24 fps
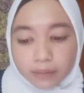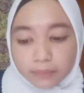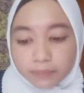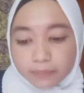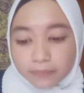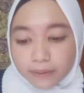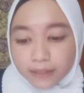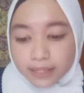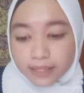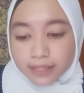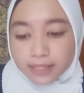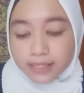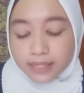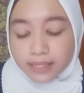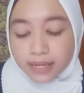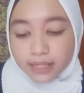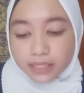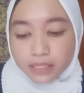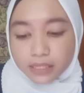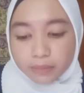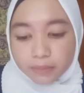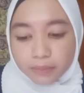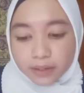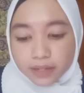Please
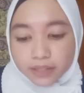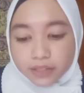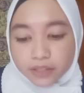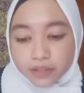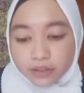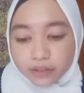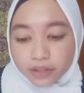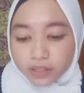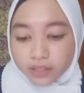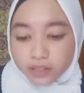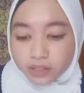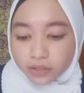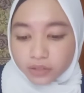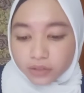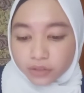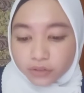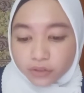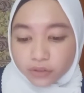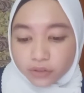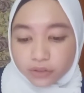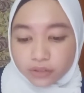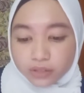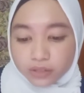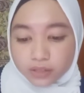explain your answer
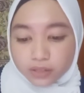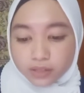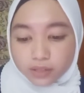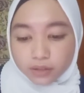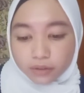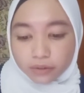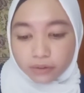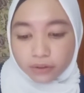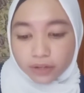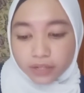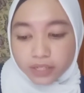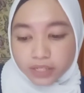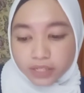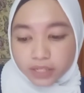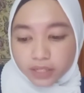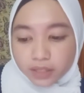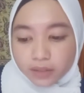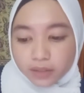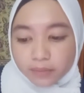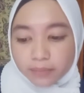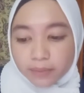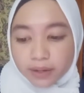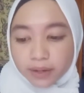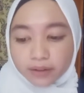to this
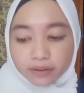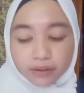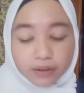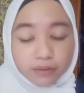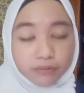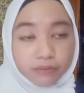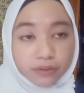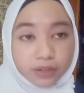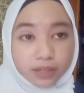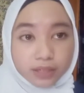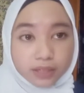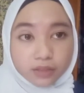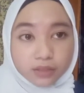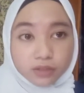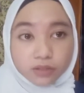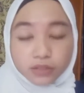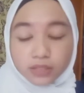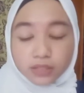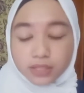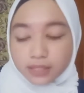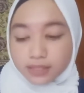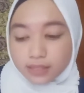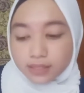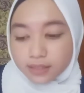question by referring to
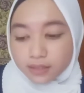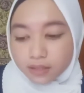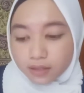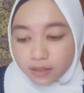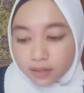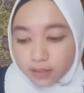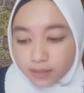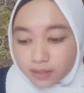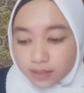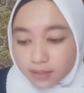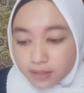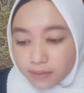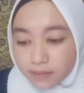these things.